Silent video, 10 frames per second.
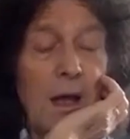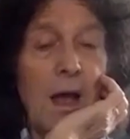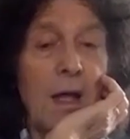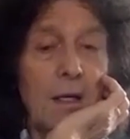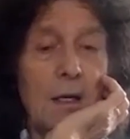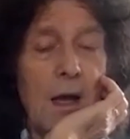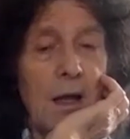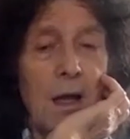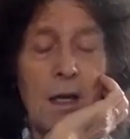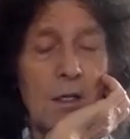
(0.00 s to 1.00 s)
And I,
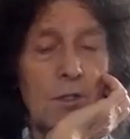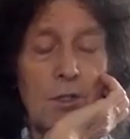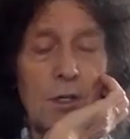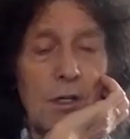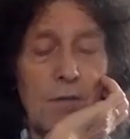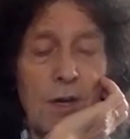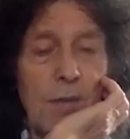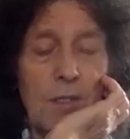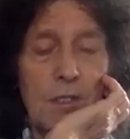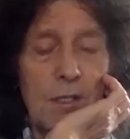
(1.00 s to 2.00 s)
I enjoy it very
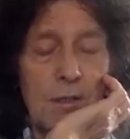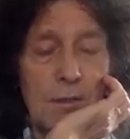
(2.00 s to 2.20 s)
much now.